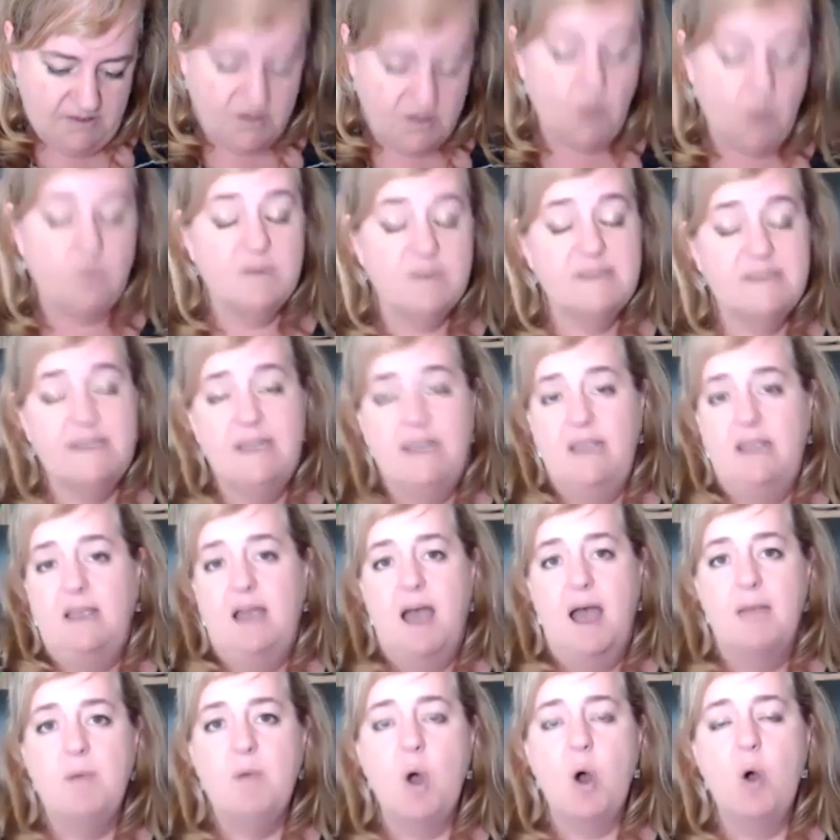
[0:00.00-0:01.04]
we'll see.
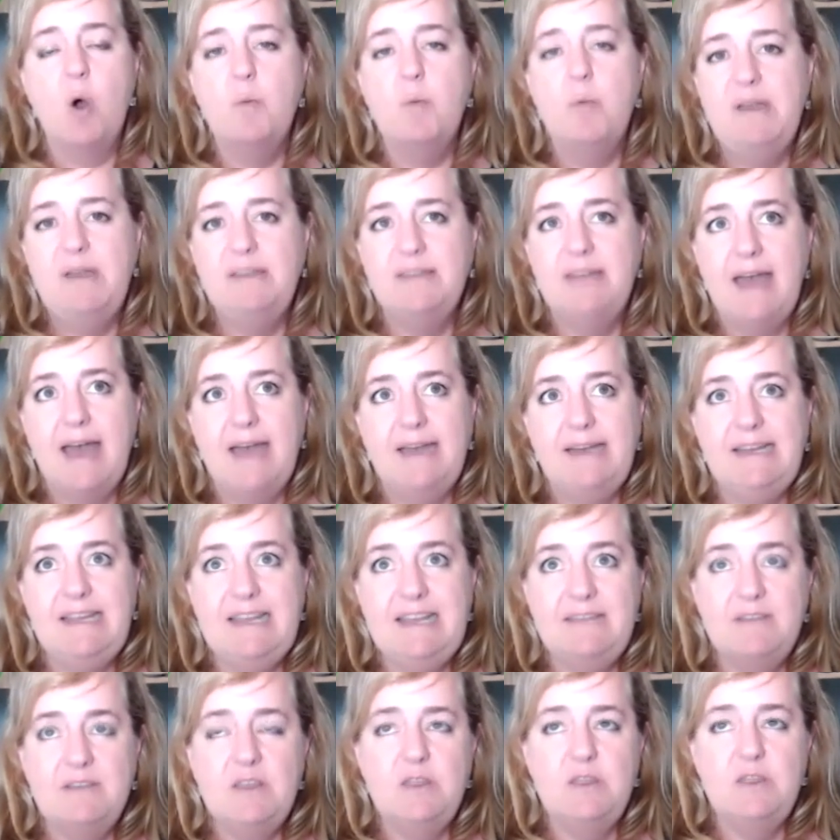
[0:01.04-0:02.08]
I'm hoping that
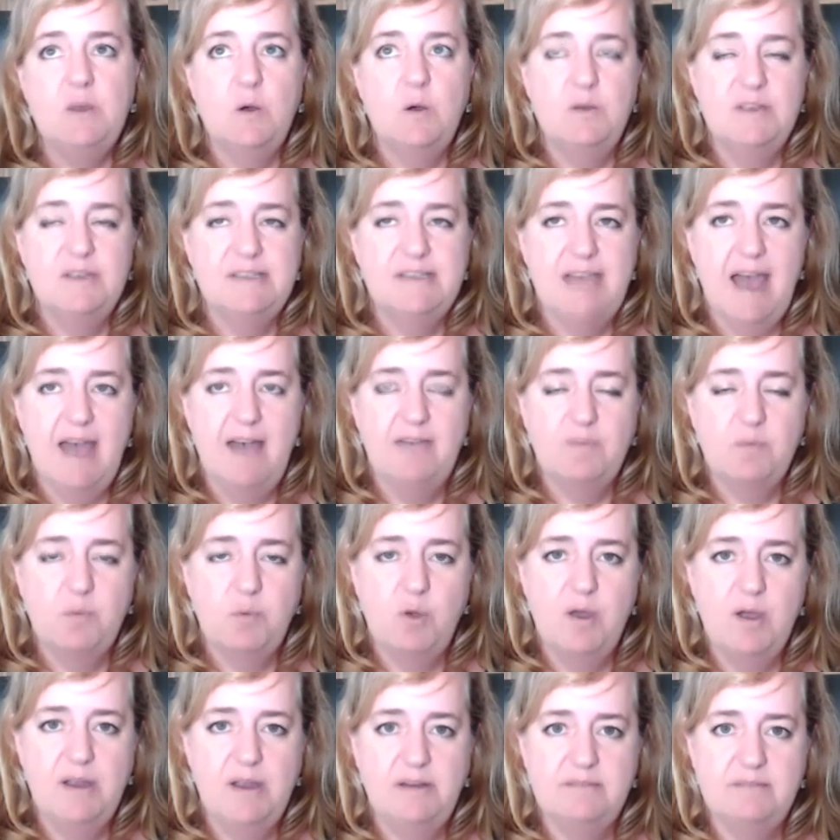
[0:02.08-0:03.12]
even though this 0.5
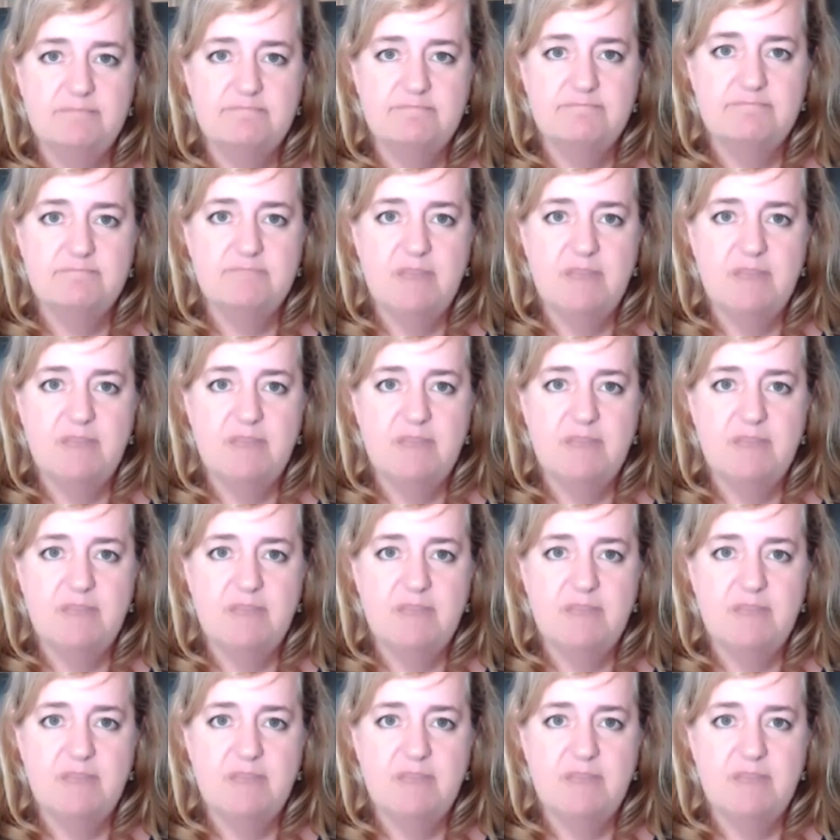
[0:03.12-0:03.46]
point